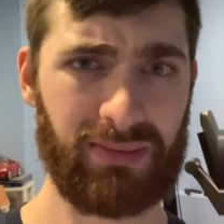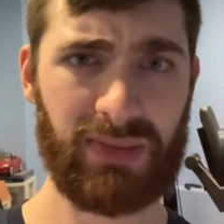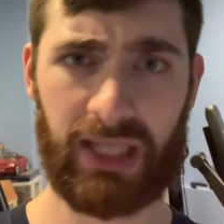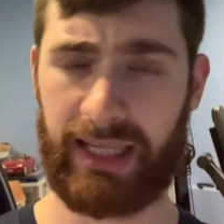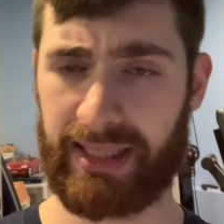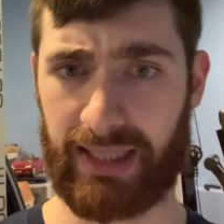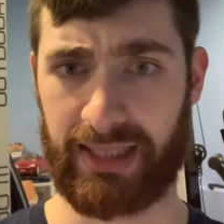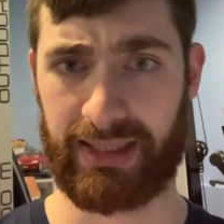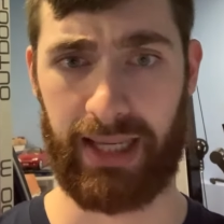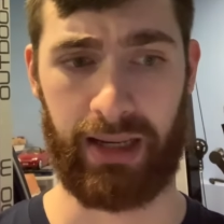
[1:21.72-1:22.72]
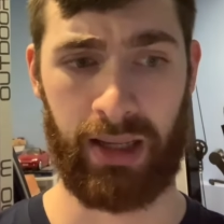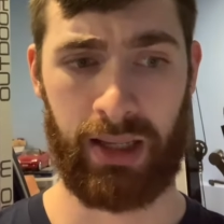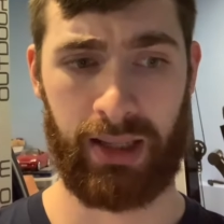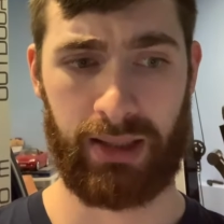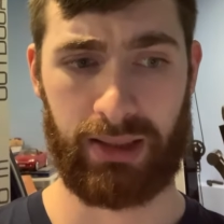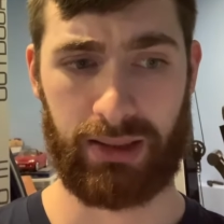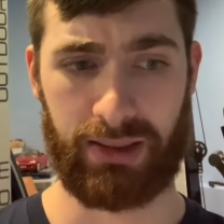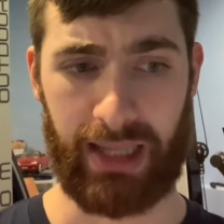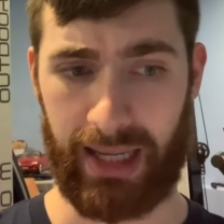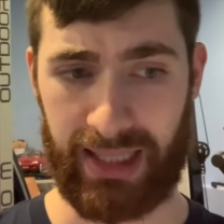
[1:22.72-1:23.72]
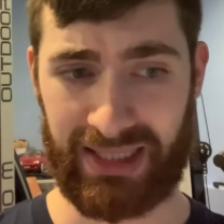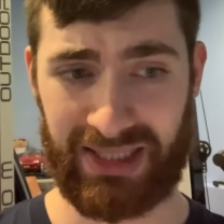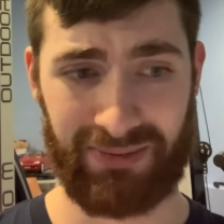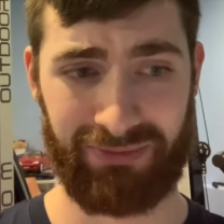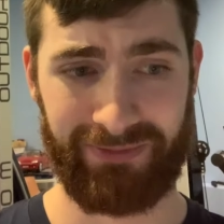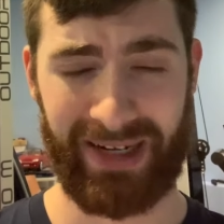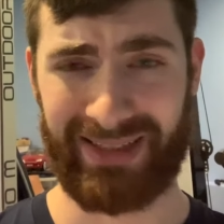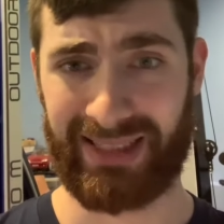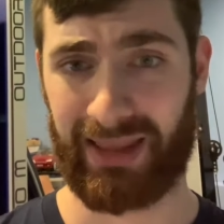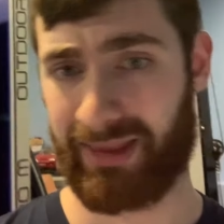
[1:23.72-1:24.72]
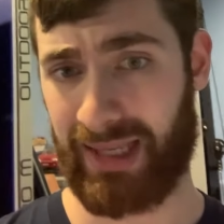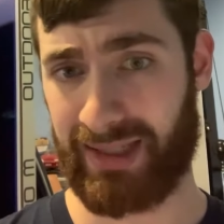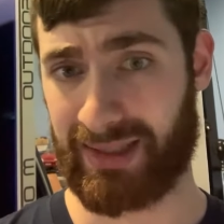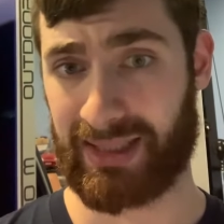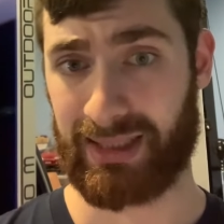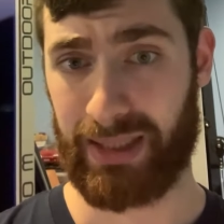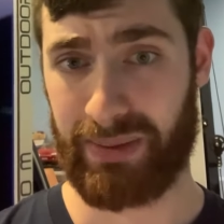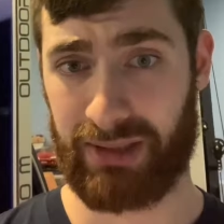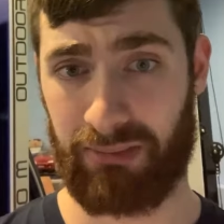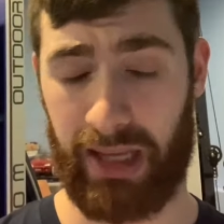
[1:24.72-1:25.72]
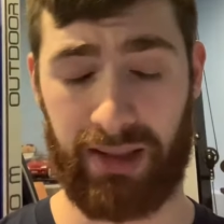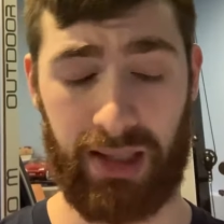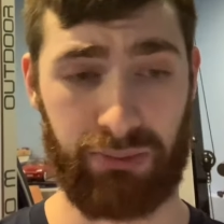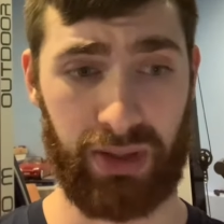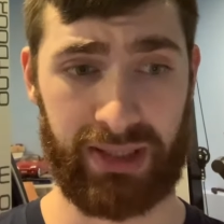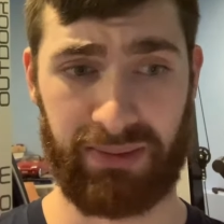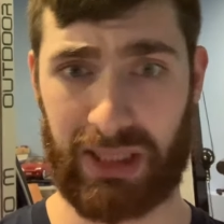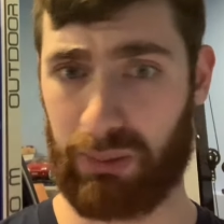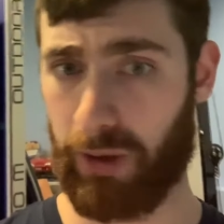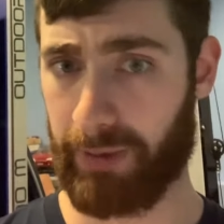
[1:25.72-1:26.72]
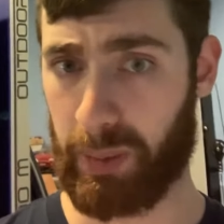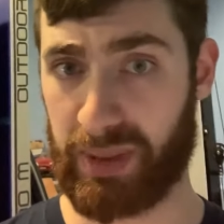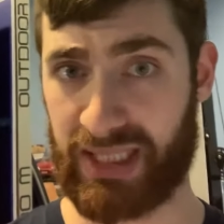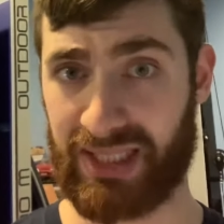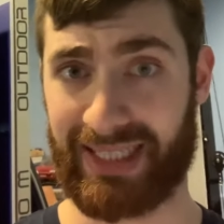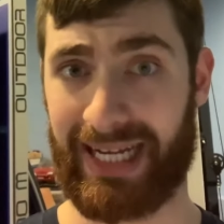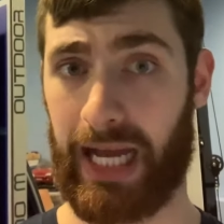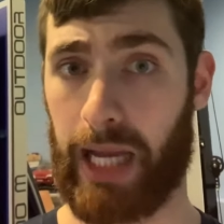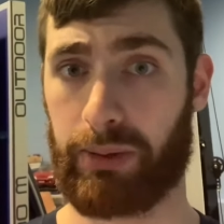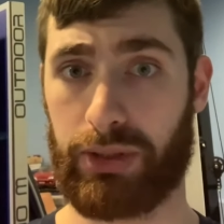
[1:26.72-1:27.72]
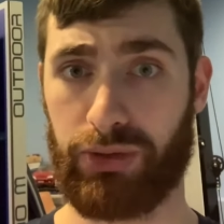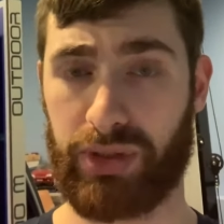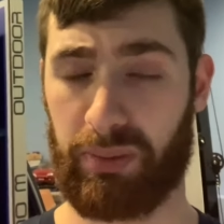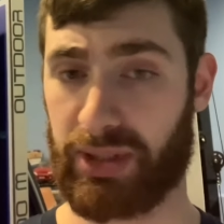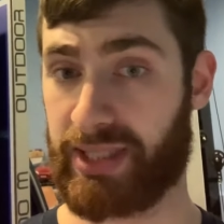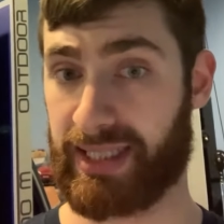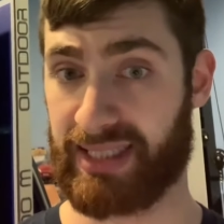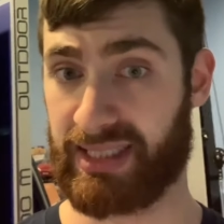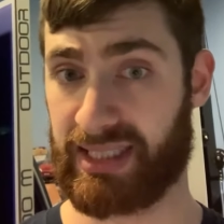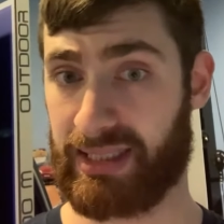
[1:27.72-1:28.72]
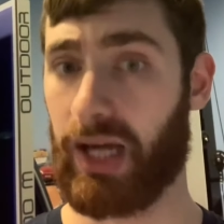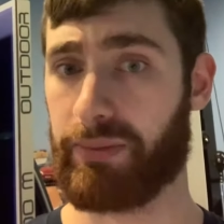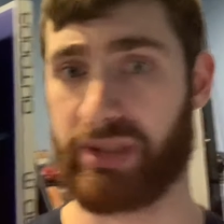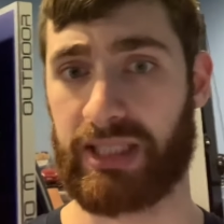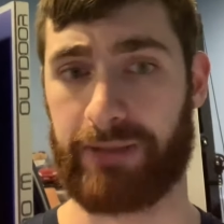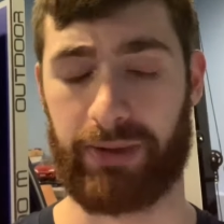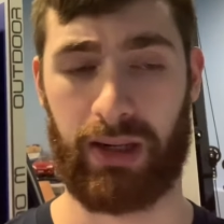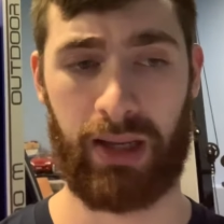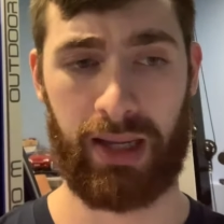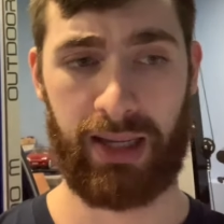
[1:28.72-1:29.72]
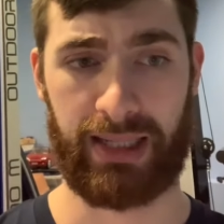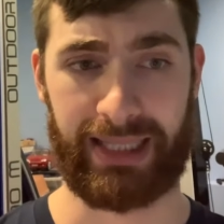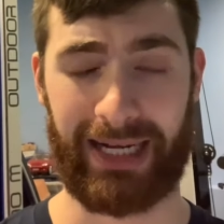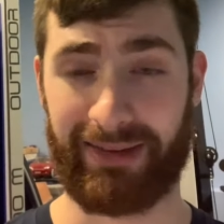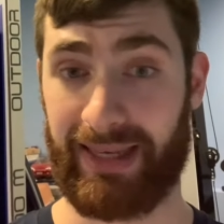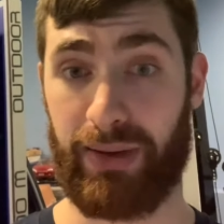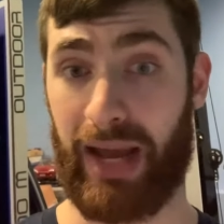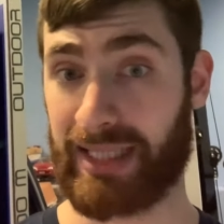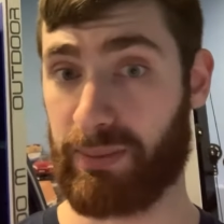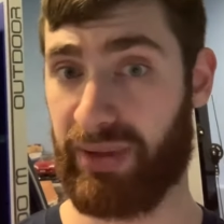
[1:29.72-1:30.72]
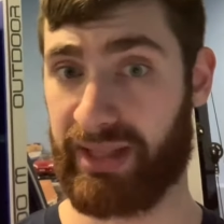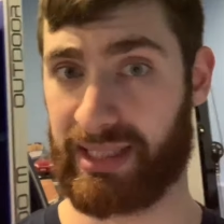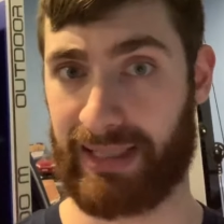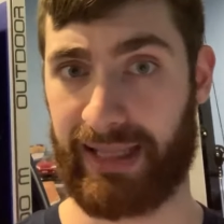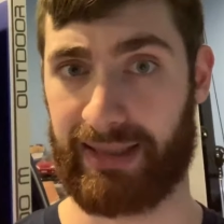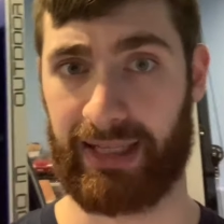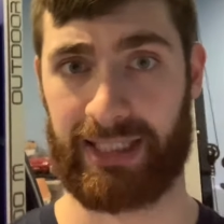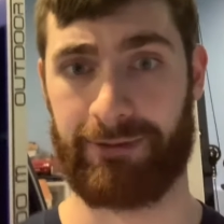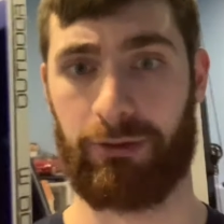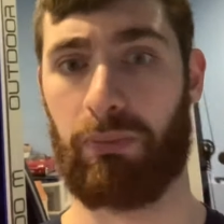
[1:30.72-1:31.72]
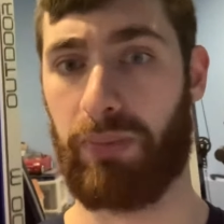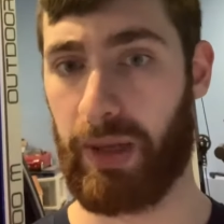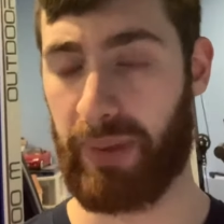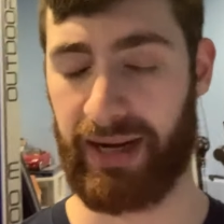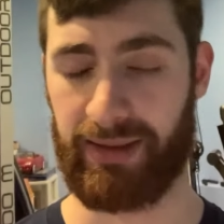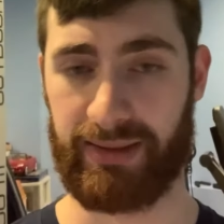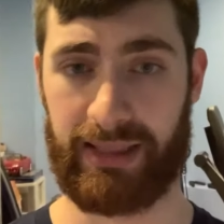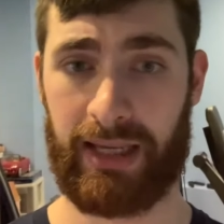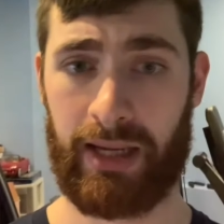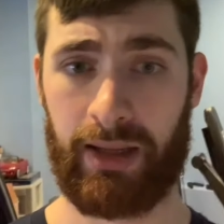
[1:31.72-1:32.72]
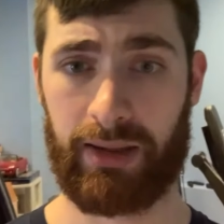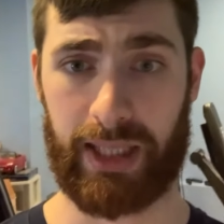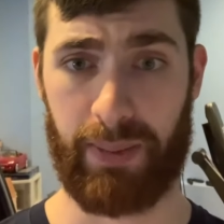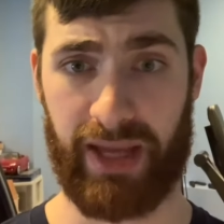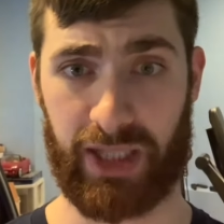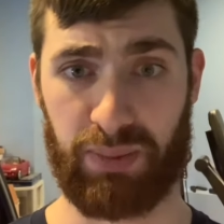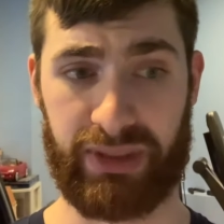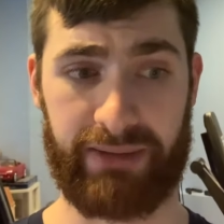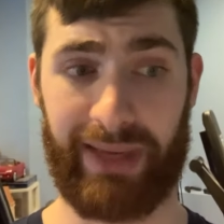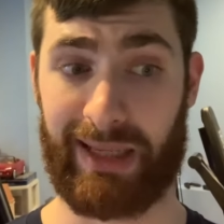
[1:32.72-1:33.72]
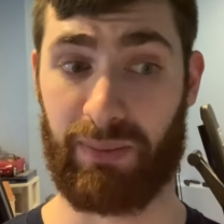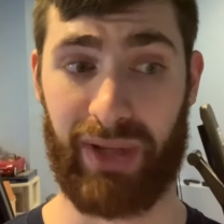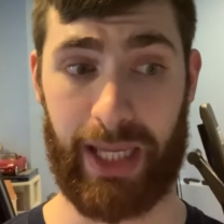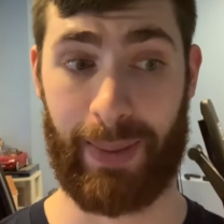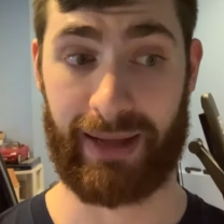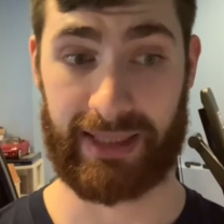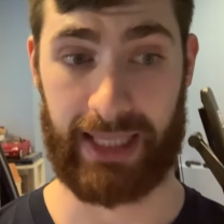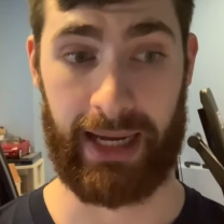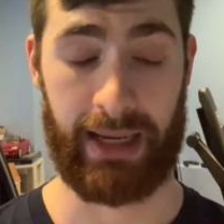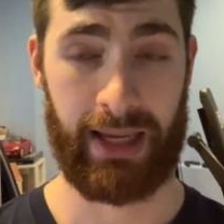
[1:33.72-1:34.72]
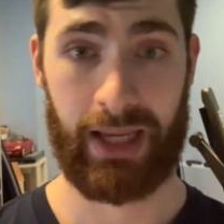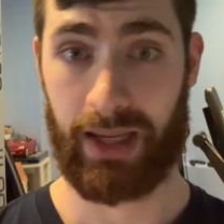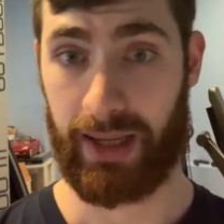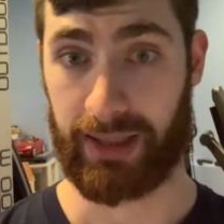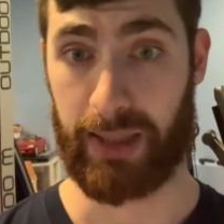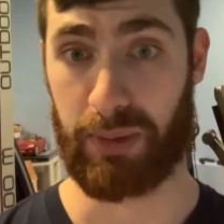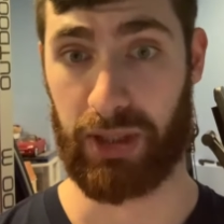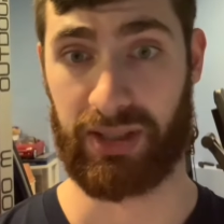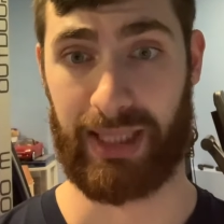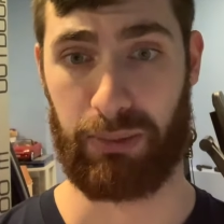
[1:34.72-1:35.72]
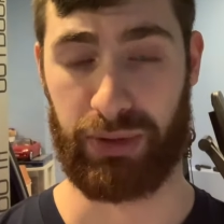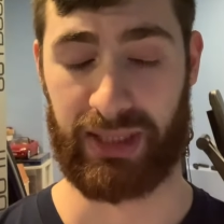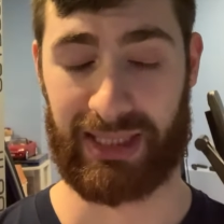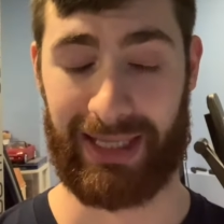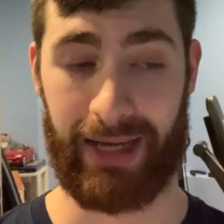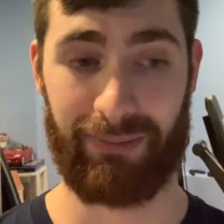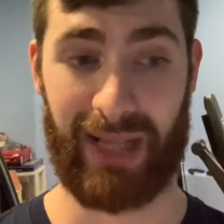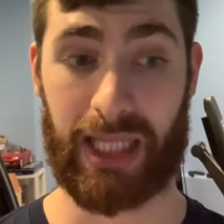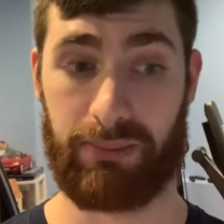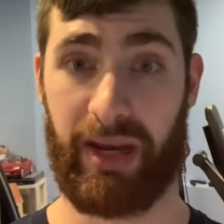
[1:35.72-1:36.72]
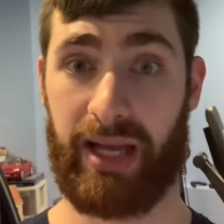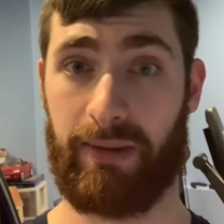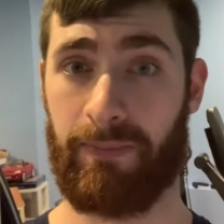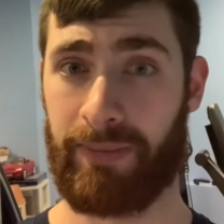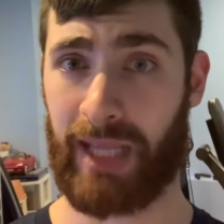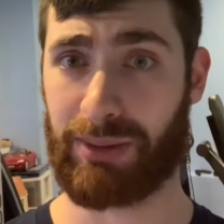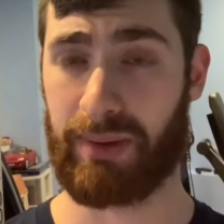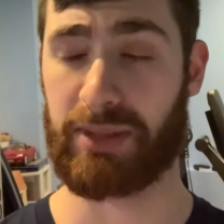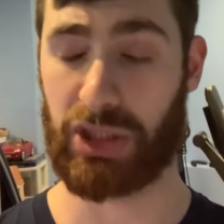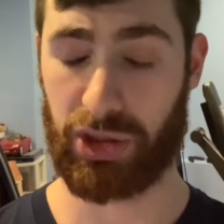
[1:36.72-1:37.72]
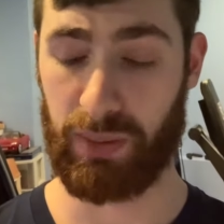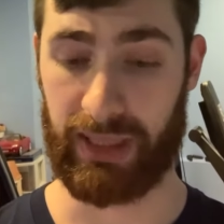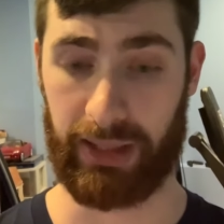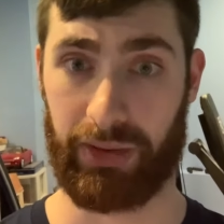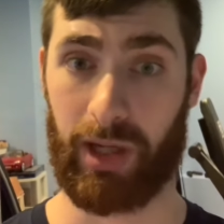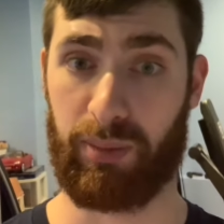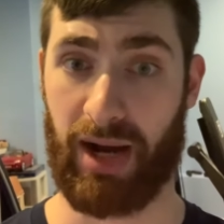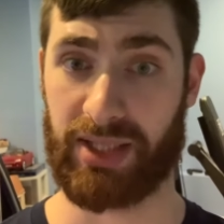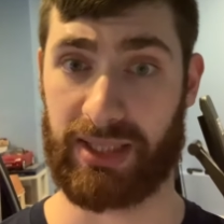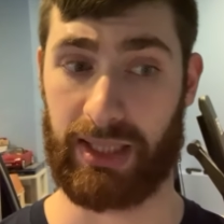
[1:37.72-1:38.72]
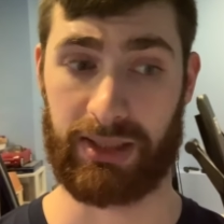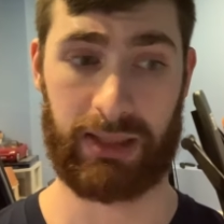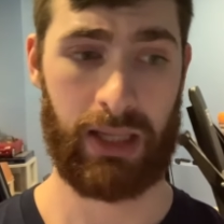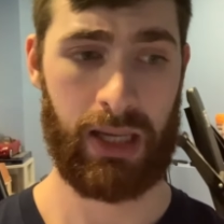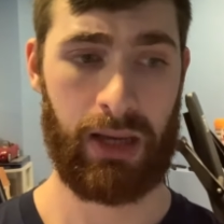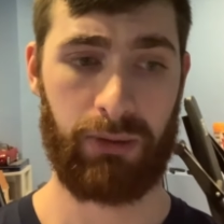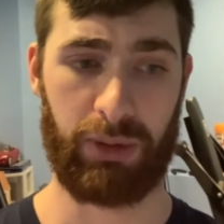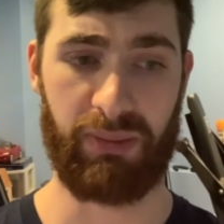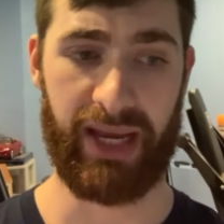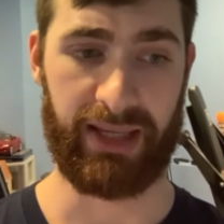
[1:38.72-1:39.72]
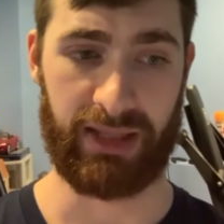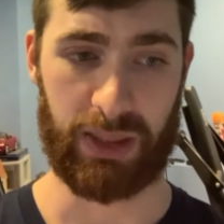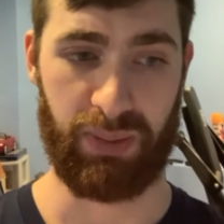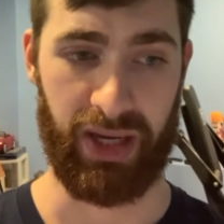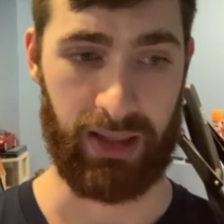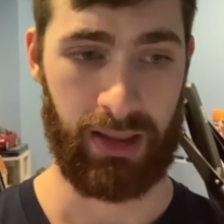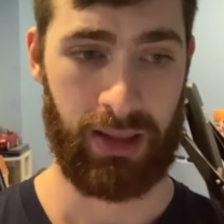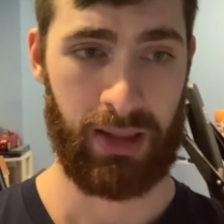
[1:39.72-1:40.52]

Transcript: And as I've said, he's fairly thin and slim and, and, and, relatively small for the position. A guy I would usually project as a slot receiver. And I think he has to play in the slot the next level, but apparently the commanders believe they can play him outside and keep Curtis Samuel in the slot. That's my that's what I'm assuming their thought process is with making this pick.